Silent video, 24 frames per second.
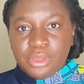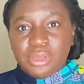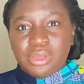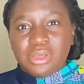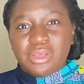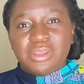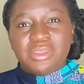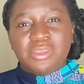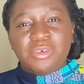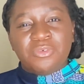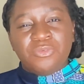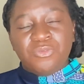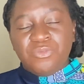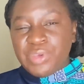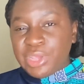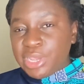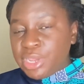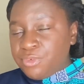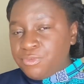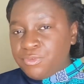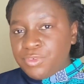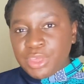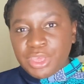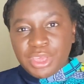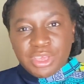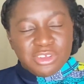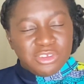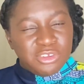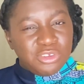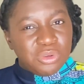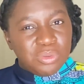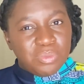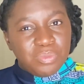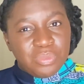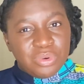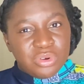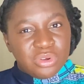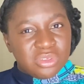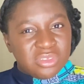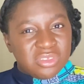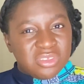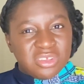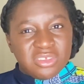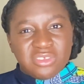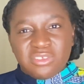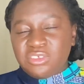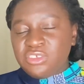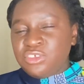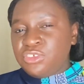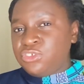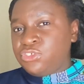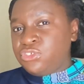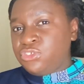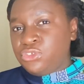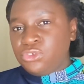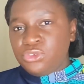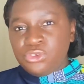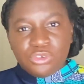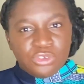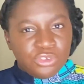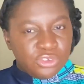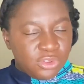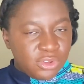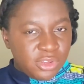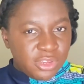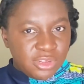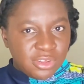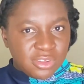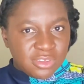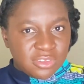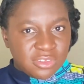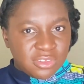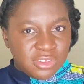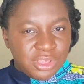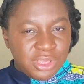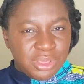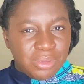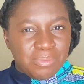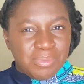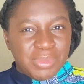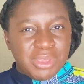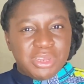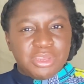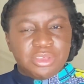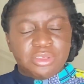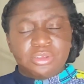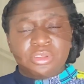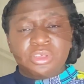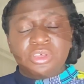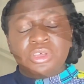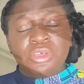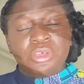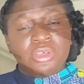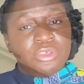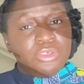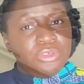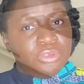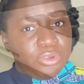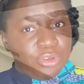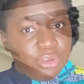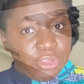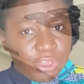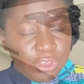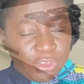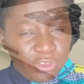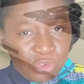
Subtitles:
The verification process is usually the same, meaning you need to